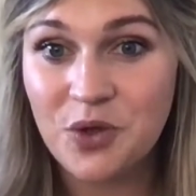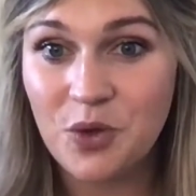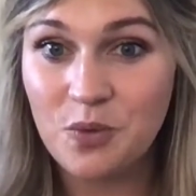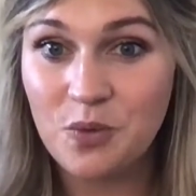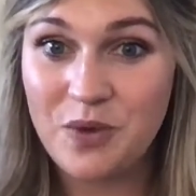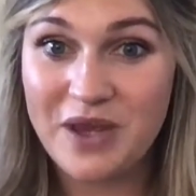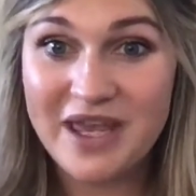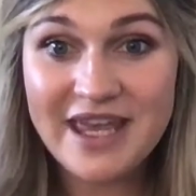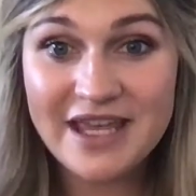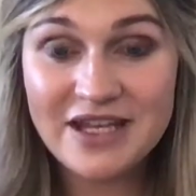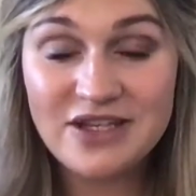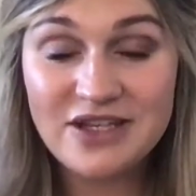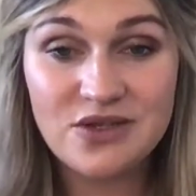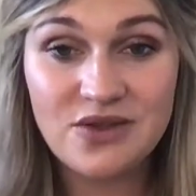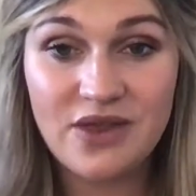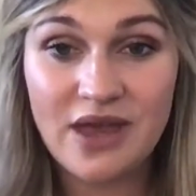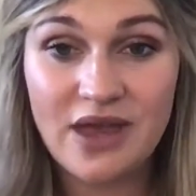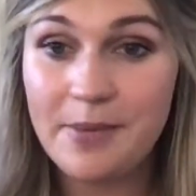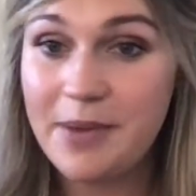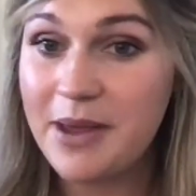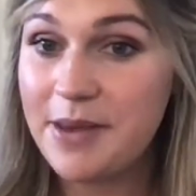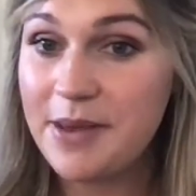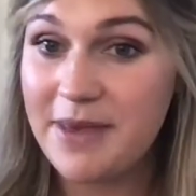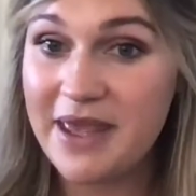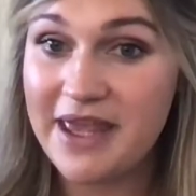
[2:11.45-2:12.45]
We can do
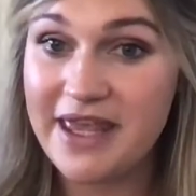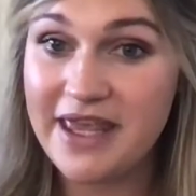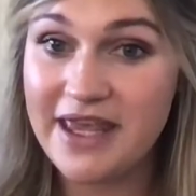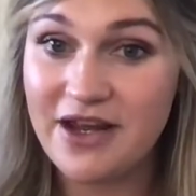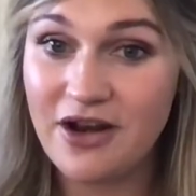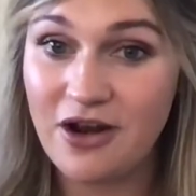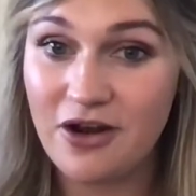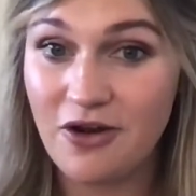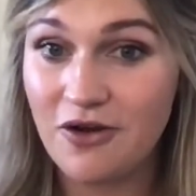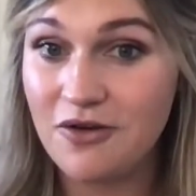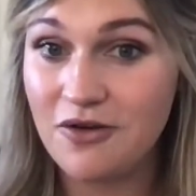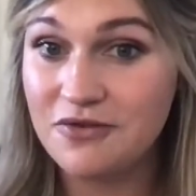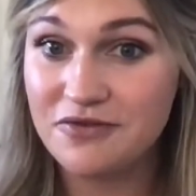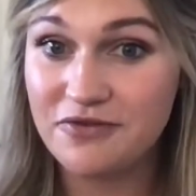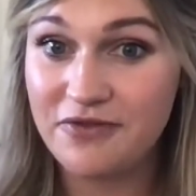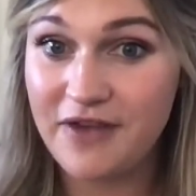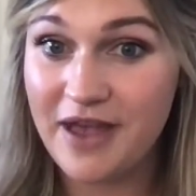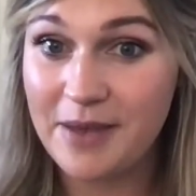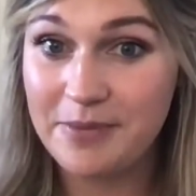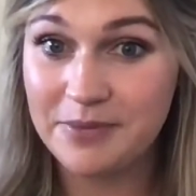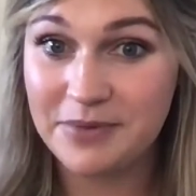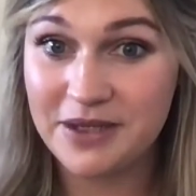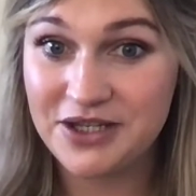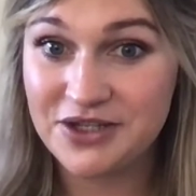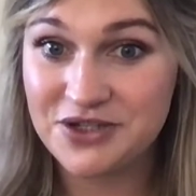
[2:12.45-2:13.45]
that by making our own
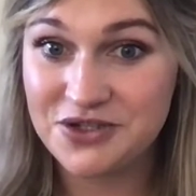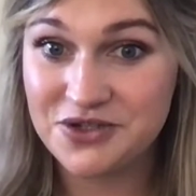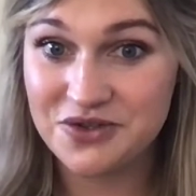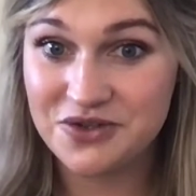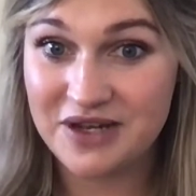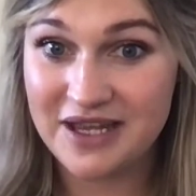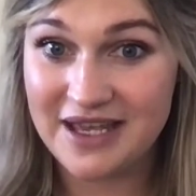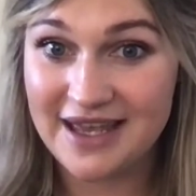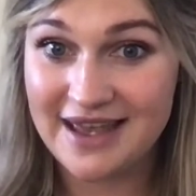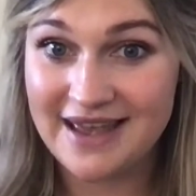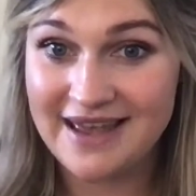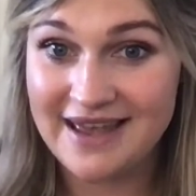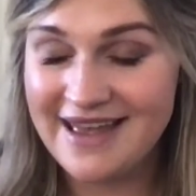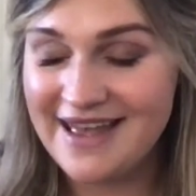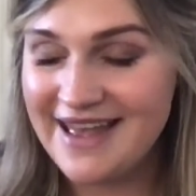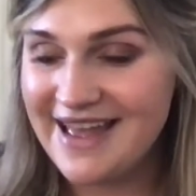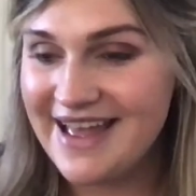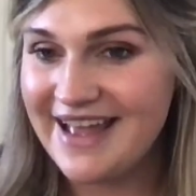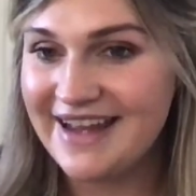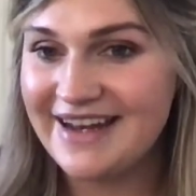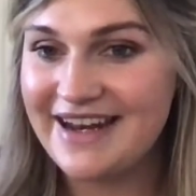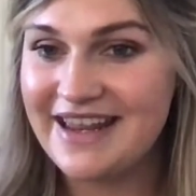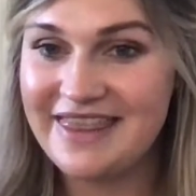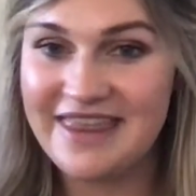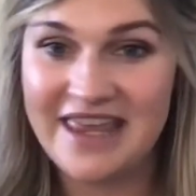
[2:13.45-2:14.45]
family tree.
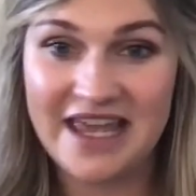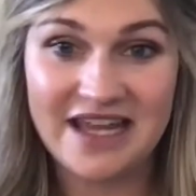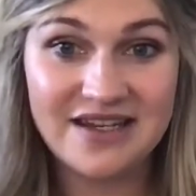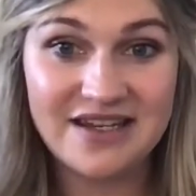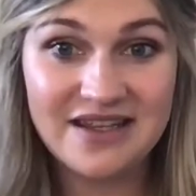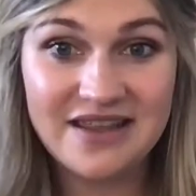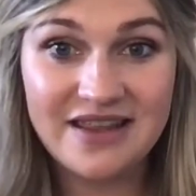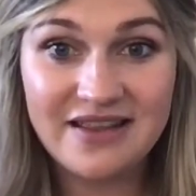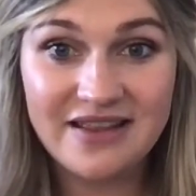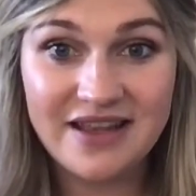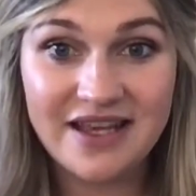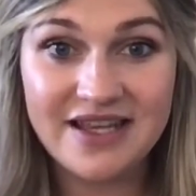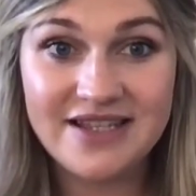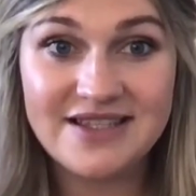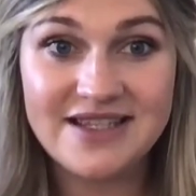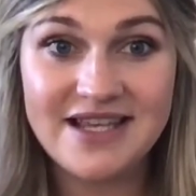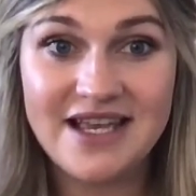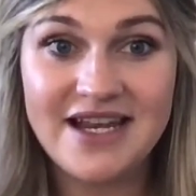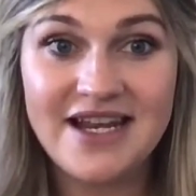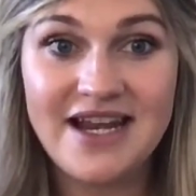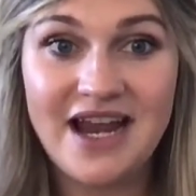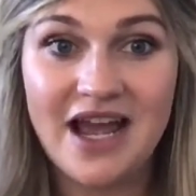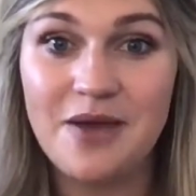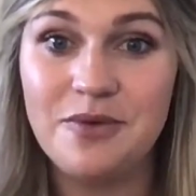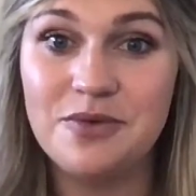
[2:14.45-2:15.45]
And at the end of the
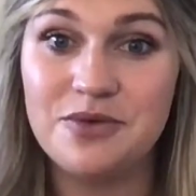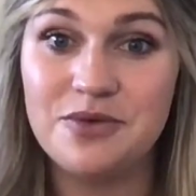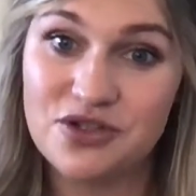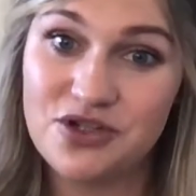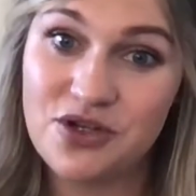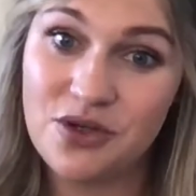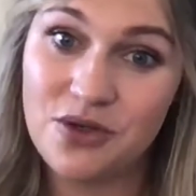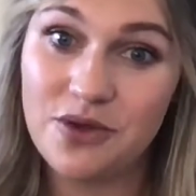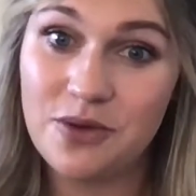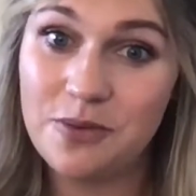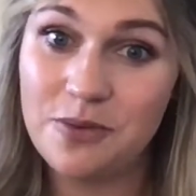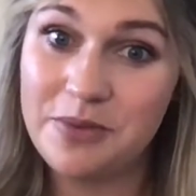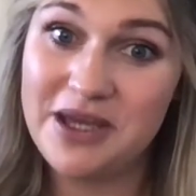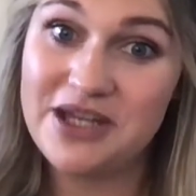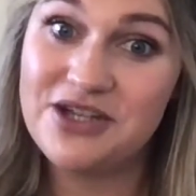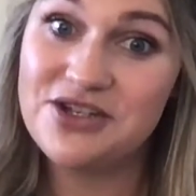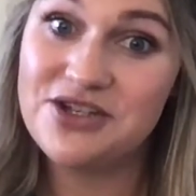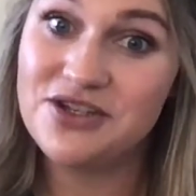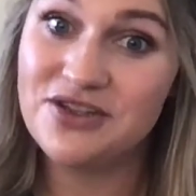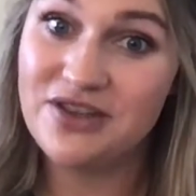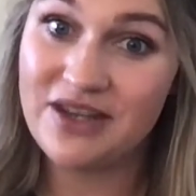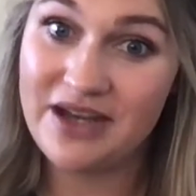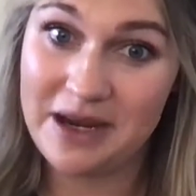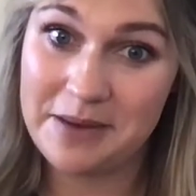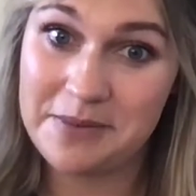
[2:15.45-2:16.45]
lesson, I will show you a
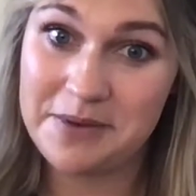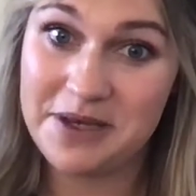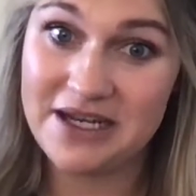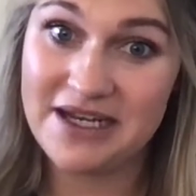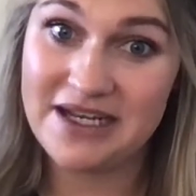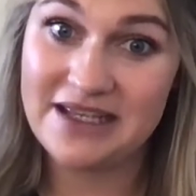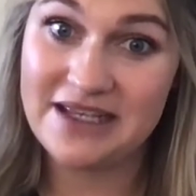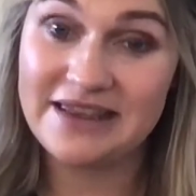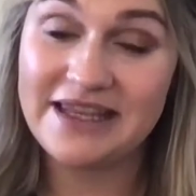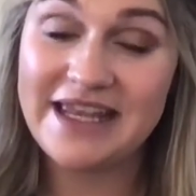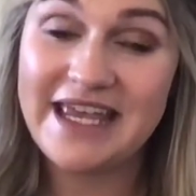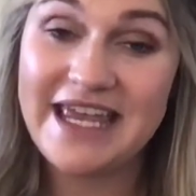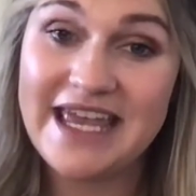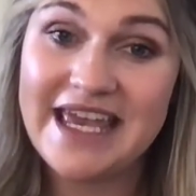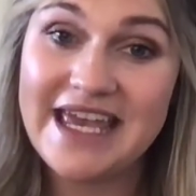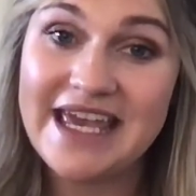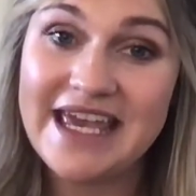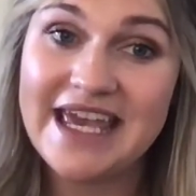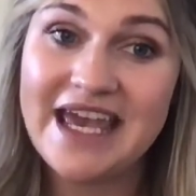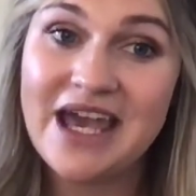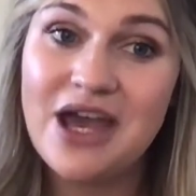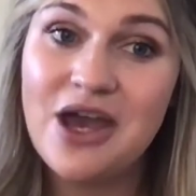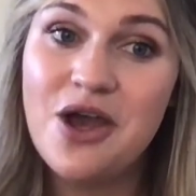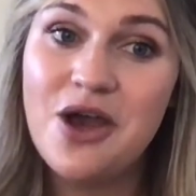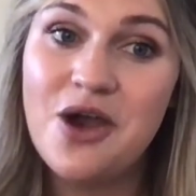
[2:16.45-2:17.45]
picture that I'm going to
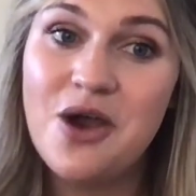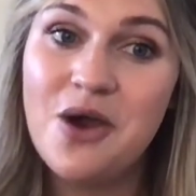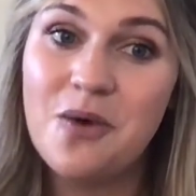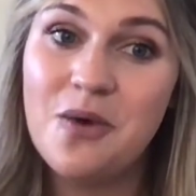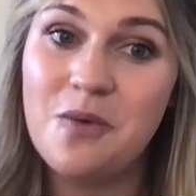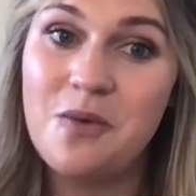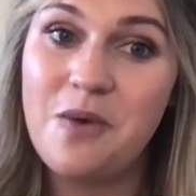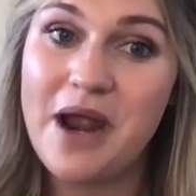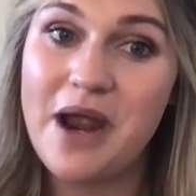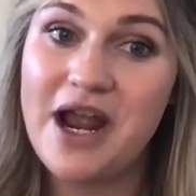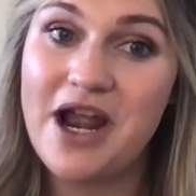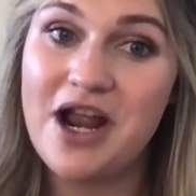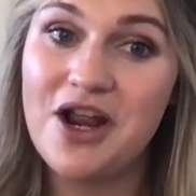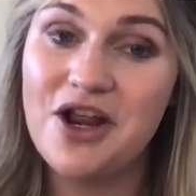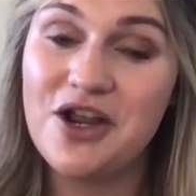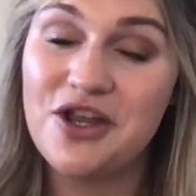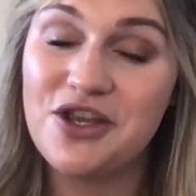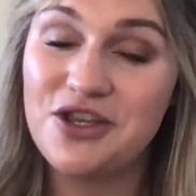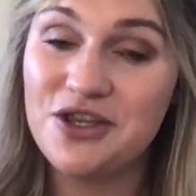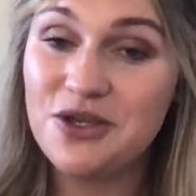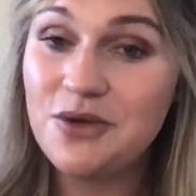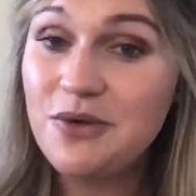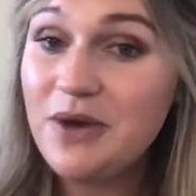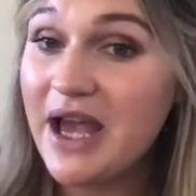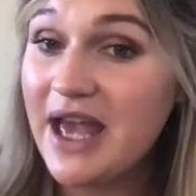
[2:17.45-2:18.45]
link where
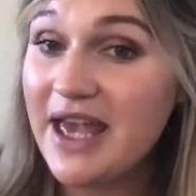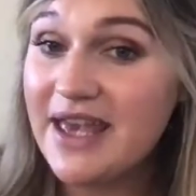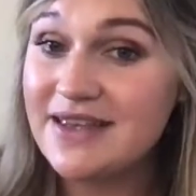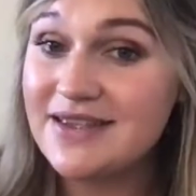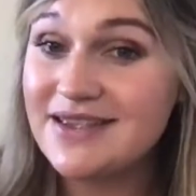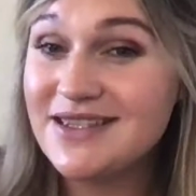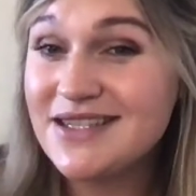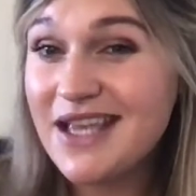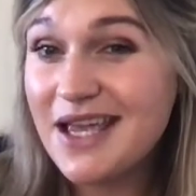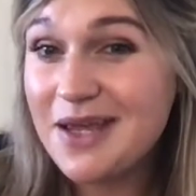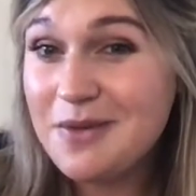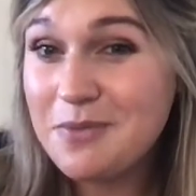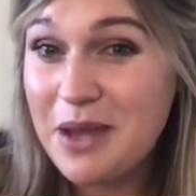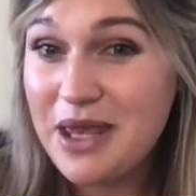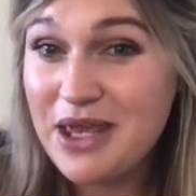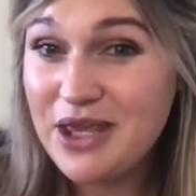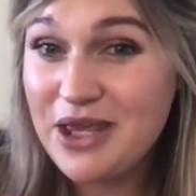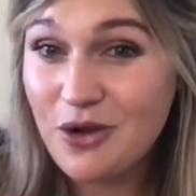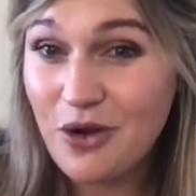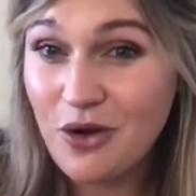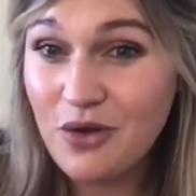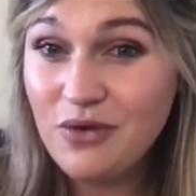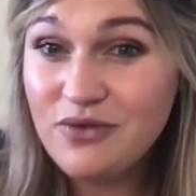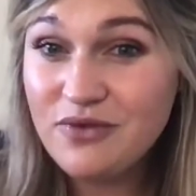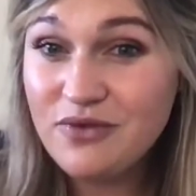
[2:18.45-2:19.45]
you guys can make
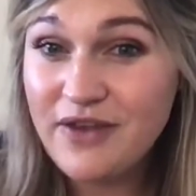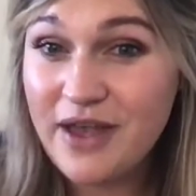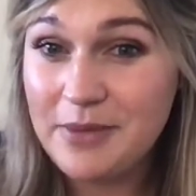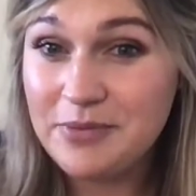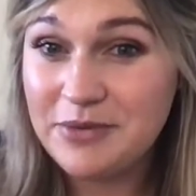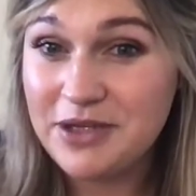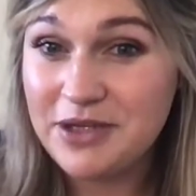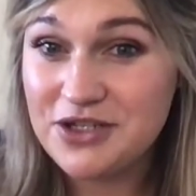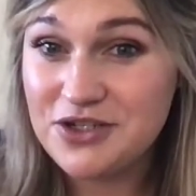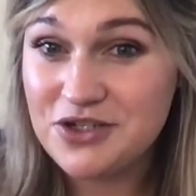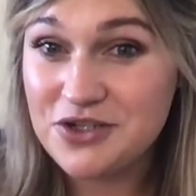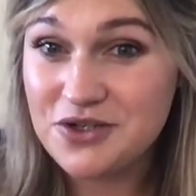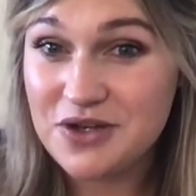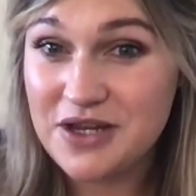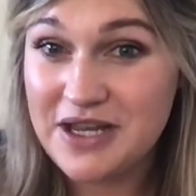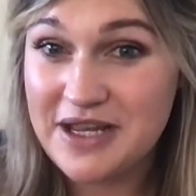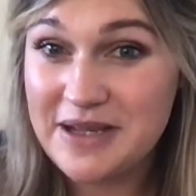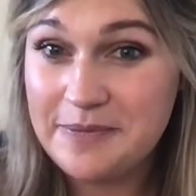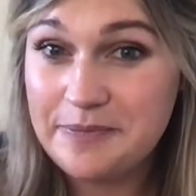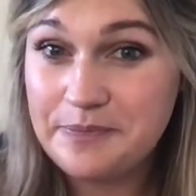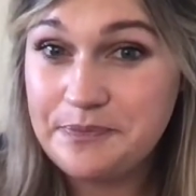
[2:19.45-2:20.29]
your own family tree.